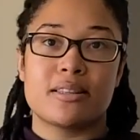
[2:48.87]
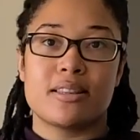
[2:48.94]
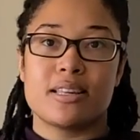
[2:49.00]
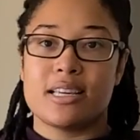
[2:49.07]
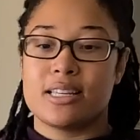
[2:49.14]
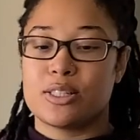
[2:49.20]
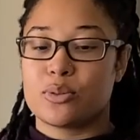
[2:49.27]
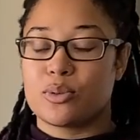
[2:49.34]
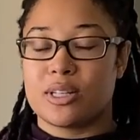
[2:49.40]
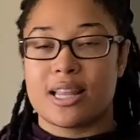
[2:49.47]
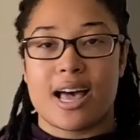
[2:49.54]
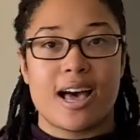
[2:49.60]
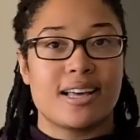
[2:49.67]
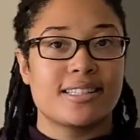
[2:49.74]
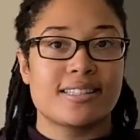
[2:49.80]
These will
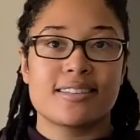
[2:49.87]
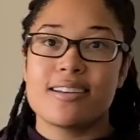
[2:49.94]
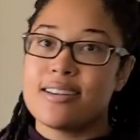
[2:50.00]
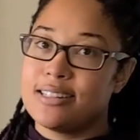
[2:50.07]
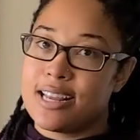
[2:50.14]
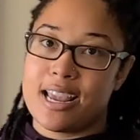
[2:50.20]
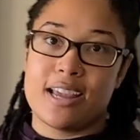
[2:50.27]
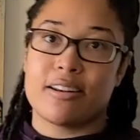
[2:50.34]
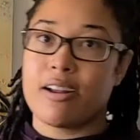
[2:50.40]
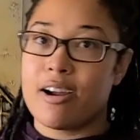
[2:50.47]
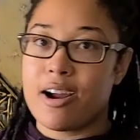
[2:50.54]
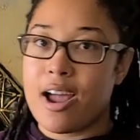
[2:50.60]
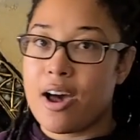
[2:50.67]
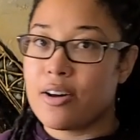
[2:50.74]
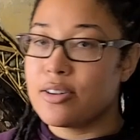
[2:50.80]
last a day in our
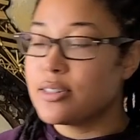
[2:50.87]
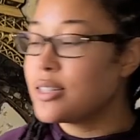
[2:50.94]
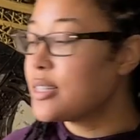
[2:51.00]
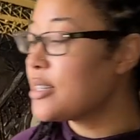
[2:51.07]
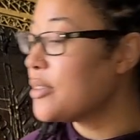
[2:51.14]
house.